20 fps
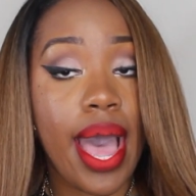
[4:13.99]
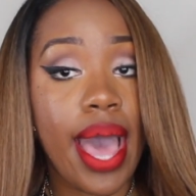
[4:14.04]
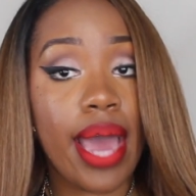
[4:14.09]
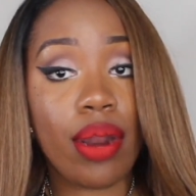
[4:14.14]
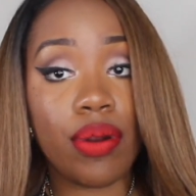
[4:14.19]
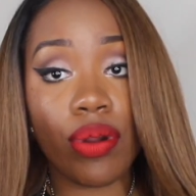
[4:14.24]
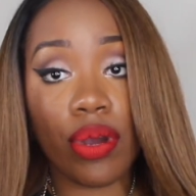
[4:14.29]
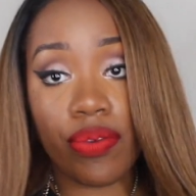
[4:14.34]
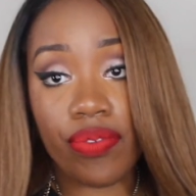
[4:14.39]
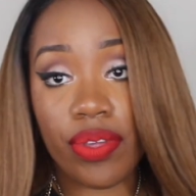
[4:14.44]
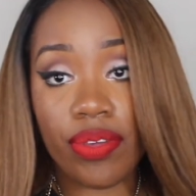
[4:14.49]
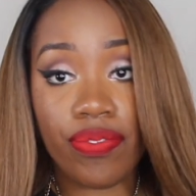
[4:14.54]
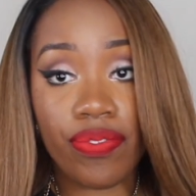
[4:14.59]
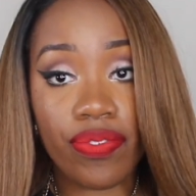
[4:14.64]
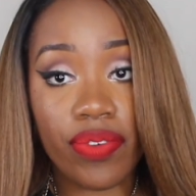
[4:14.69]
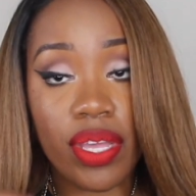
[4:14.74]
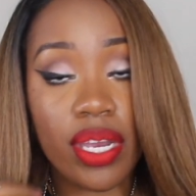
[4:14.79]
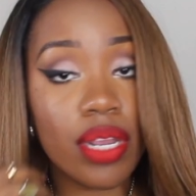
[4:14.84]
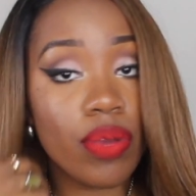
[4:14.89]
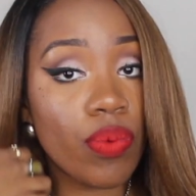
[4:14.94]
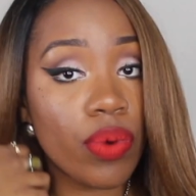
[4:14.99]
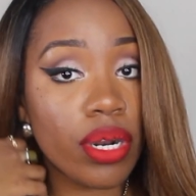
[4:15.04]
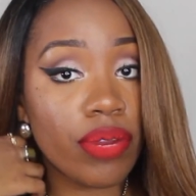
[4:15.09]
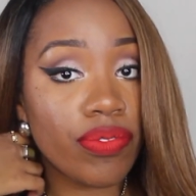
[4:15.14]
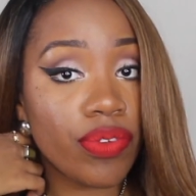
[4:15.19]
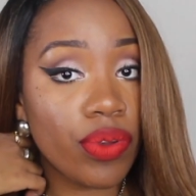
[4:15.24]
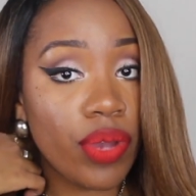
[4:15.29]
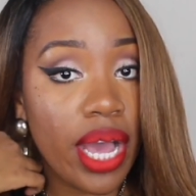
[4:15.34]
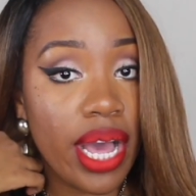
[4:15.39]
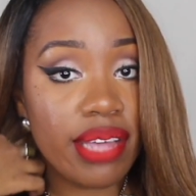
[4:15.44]
I don't know if any one
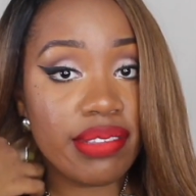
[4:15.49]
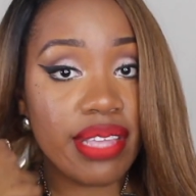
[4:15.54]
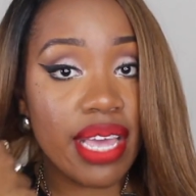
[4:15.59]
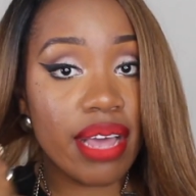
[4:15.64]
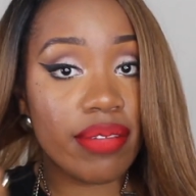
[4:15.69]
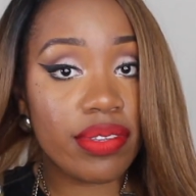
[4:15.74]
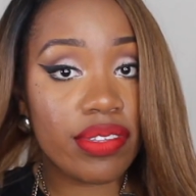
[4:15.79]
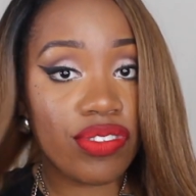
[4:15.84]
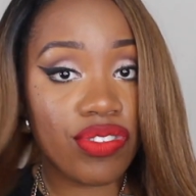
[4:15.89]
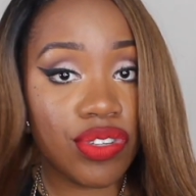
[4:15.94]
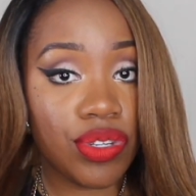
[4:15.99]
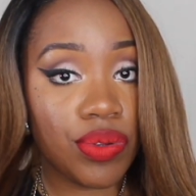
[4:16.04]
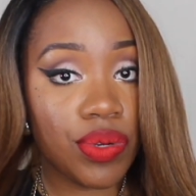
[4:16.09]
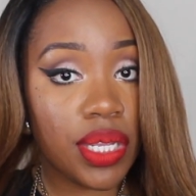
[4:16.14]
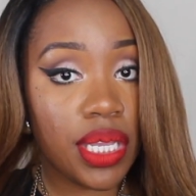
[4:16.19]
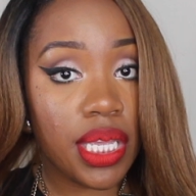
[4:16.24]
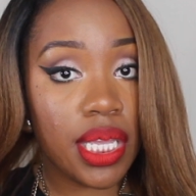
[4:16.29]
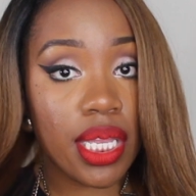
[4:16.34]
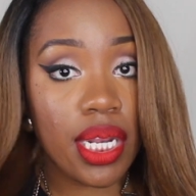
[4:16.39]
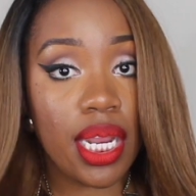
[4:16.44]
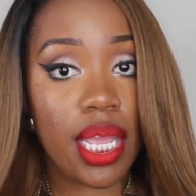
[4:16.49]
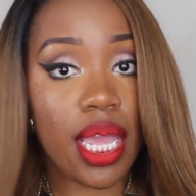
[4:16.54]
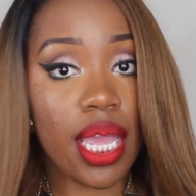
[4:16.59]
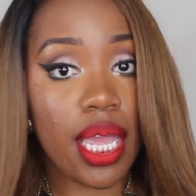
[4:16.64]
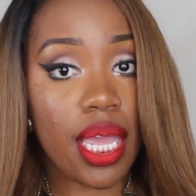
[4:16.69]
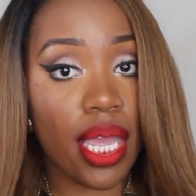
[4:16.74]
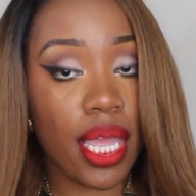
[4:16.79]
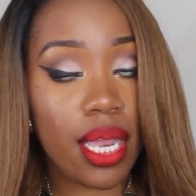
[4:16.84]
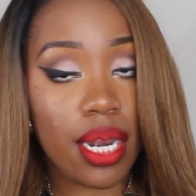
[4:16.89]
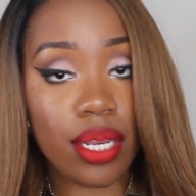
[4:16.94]
of you guys have this unit
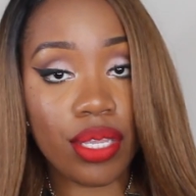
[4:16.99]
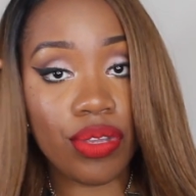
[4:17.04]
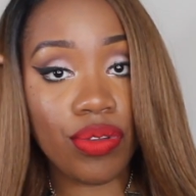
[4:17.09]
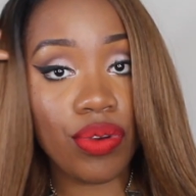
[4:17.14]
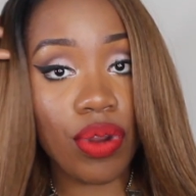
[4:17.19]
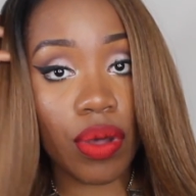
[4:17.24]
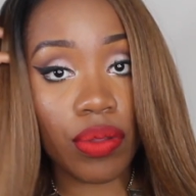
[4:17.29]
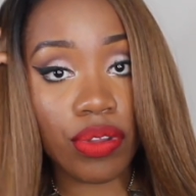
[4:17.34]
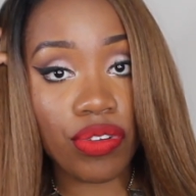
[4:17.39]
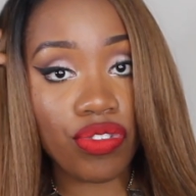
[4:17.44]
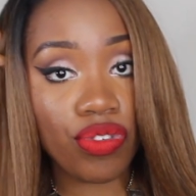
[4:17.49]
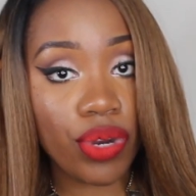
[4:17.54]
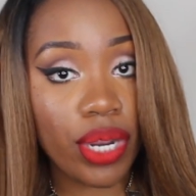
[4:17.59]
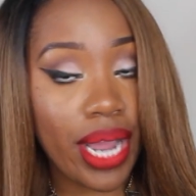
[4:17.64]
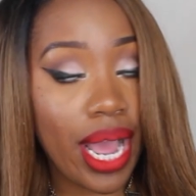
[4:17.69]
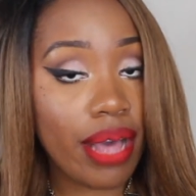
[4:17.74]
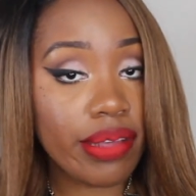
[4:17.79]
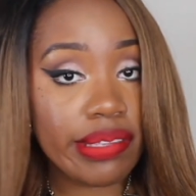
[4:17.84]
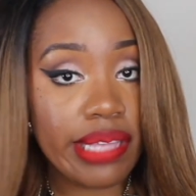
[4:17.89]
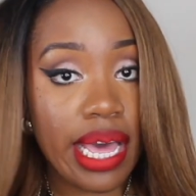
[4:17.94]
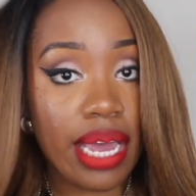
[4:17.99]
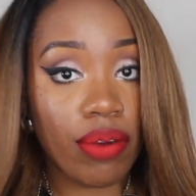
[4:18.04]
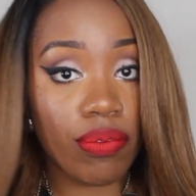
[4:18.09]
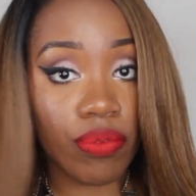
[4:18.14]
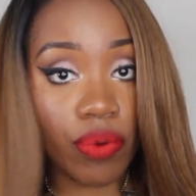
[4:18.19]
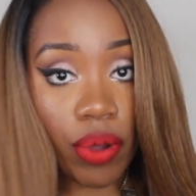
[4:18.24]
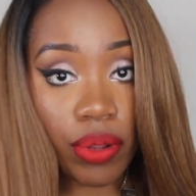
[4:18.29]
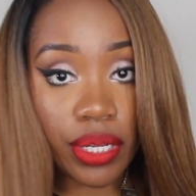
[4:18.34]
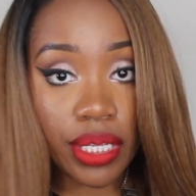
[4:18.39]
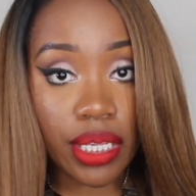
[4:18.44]
and you know the trick outside of
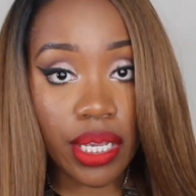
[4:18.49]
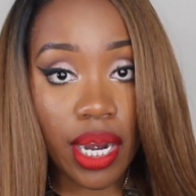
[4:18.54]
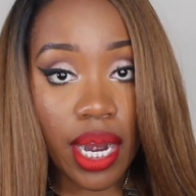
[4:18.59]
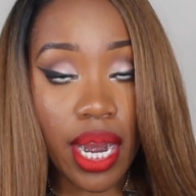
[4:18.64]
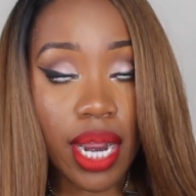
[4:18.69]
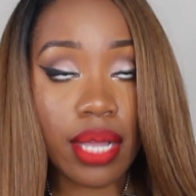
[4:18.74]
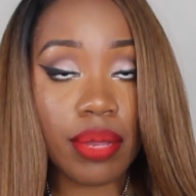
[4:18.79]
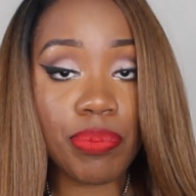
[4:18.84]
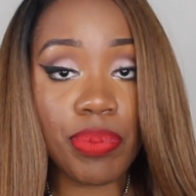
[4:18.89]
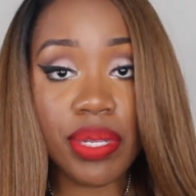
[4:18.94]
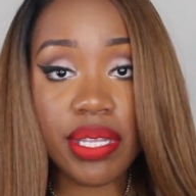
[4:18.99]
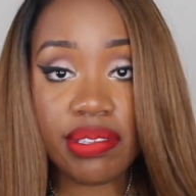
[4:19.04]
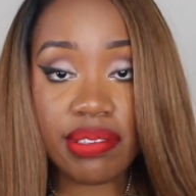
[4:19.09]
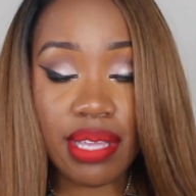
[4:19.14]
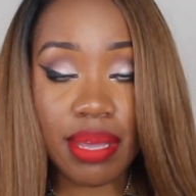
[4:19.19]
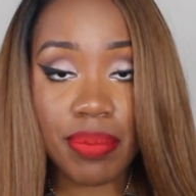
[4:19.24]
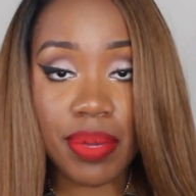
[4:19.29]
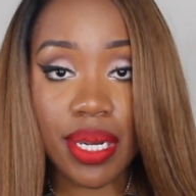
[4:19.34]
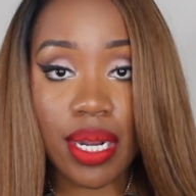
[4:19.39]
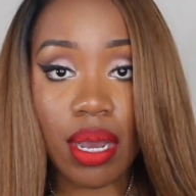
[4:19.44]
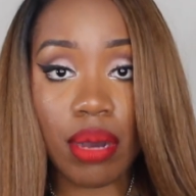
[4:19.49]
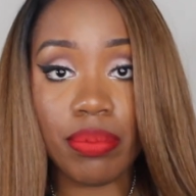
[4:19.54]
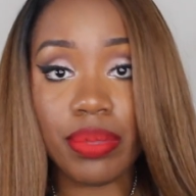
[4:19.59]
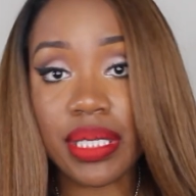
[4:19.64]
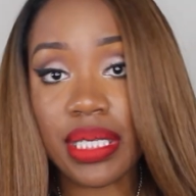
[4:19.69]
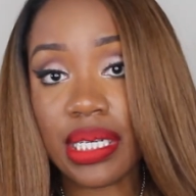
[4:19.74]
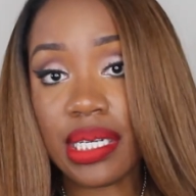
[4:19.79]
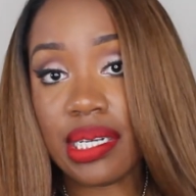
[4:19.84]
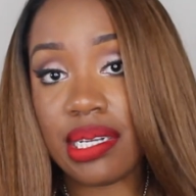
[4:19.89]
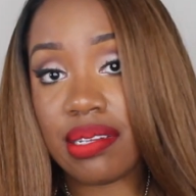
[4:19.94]
rolling your hair, please let me know,
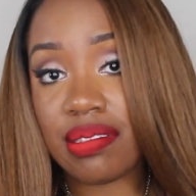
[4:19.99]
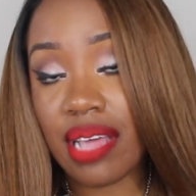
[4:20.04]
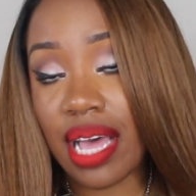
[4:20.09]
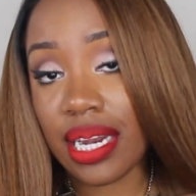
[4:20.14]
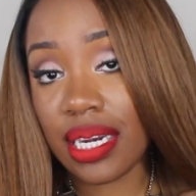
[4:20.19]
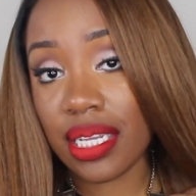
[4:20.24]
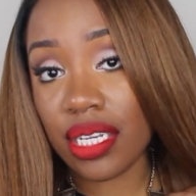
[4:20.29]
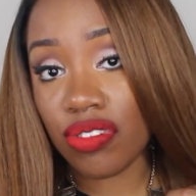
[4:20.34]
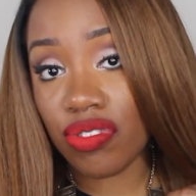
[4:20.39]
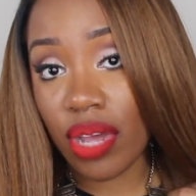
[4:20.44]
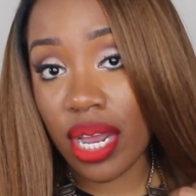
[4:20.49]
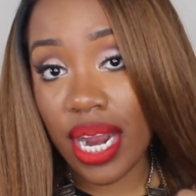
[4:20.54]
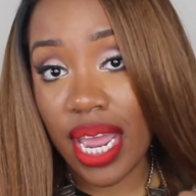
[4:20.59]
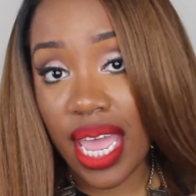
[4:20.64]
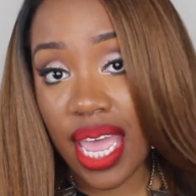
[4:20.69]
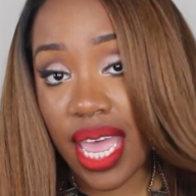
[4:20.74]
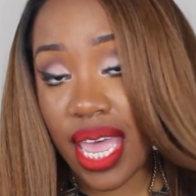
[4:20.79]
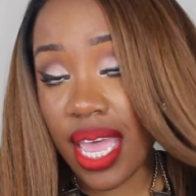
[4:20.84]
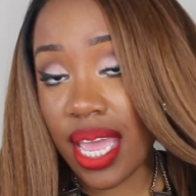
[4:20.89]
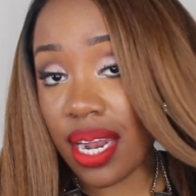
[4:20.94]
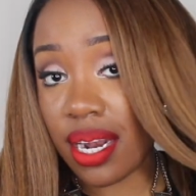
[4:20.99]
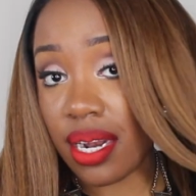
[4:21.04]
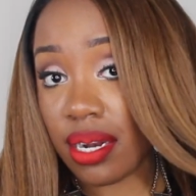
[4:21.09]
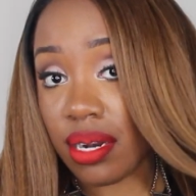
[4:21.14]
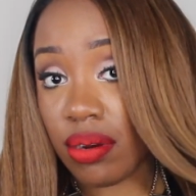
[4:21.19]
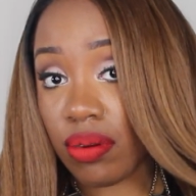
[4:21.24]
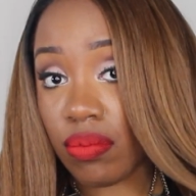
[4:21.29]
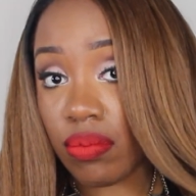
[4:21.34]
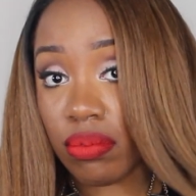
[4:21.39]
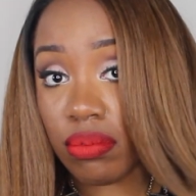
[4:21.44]
because I did try to add
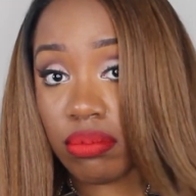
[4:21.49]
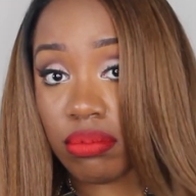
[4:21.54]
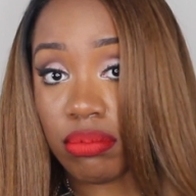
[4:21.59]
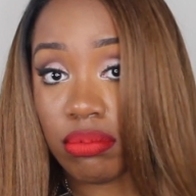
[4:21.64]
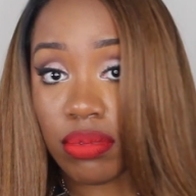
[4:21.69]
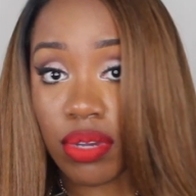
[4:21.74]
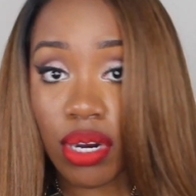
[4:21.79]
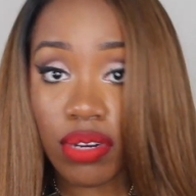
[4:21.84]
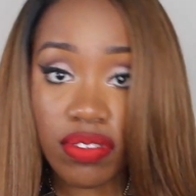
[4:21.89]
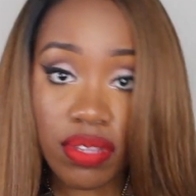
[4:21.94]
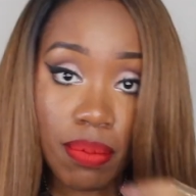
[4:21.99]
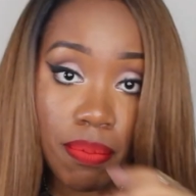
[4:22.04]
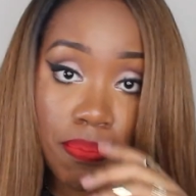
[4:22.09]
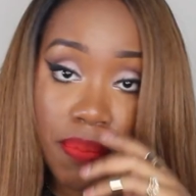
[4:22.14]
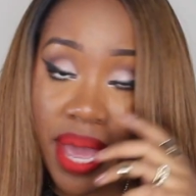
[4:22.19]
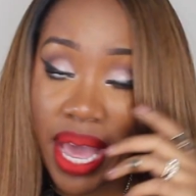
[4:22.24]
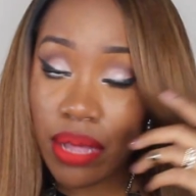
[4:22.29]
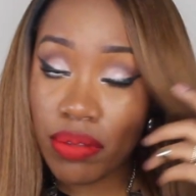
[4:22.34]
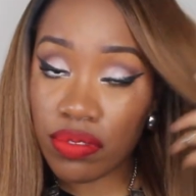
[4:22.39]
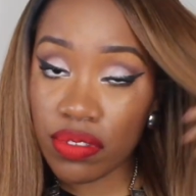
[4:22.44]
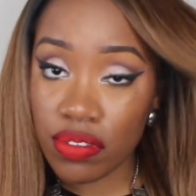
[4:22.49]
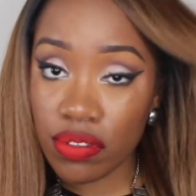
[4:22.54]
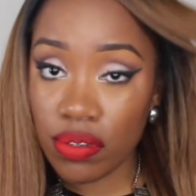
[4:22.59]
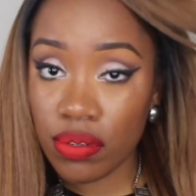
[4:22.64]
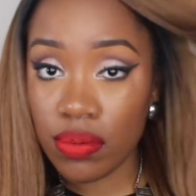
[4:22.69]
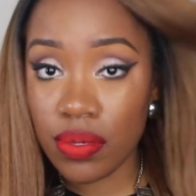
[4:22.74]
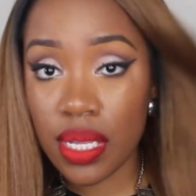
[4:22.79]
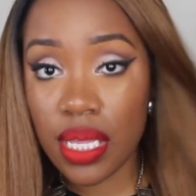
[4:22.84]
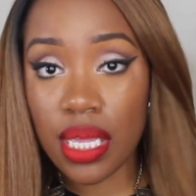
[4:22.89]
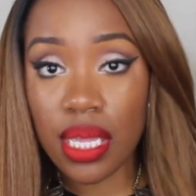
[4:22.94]
some bounce
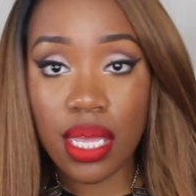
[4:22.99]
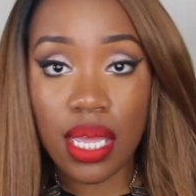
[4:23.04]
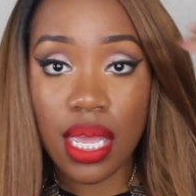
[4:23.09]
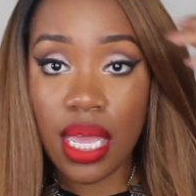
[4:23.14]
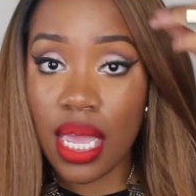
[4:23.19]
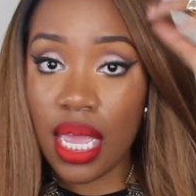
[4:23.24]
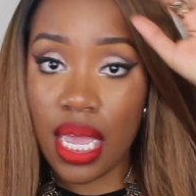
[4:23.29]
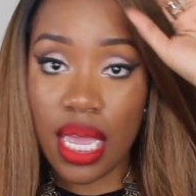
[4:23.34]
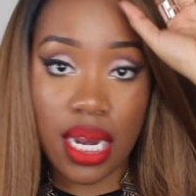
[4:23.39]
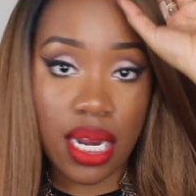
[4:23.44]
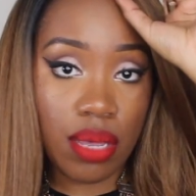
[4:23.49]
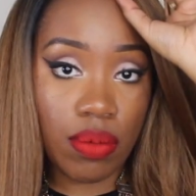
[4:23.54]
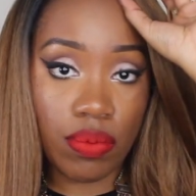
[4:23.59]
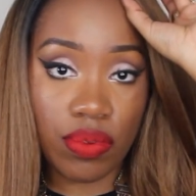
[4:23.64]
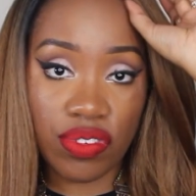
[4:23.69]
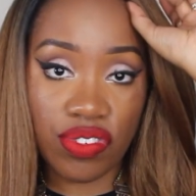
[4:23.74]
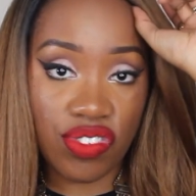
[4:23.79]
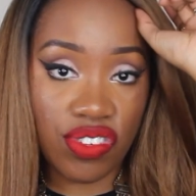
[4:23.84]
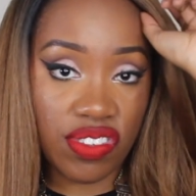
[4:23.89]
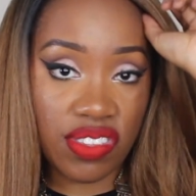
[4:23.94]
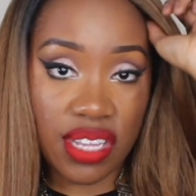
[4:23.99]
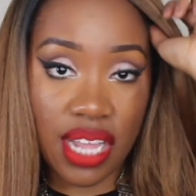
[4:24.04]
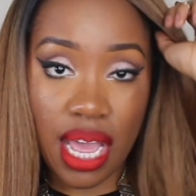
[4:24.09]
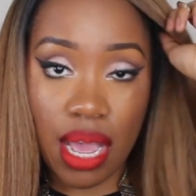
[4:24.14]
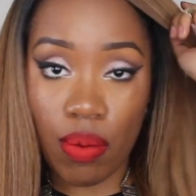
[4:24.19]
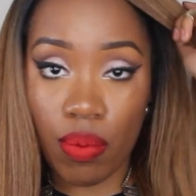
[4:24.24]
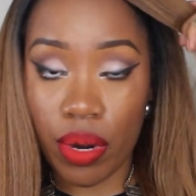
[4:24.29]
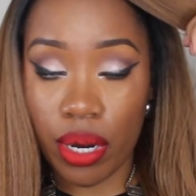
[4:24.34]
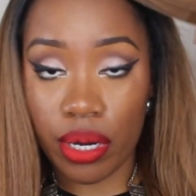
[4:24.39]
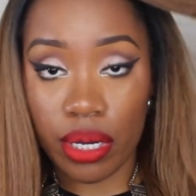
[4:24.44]
to it and it was just
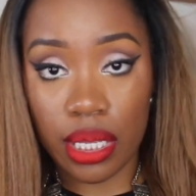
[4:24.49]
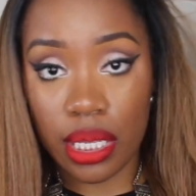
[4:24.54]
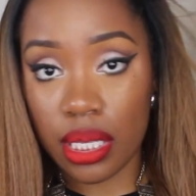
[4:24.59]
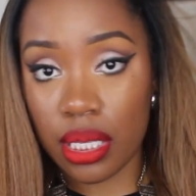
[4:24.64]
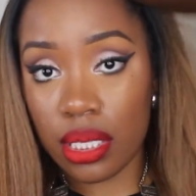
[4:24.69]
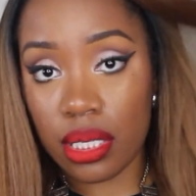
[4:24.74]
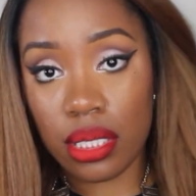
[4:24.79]
not working.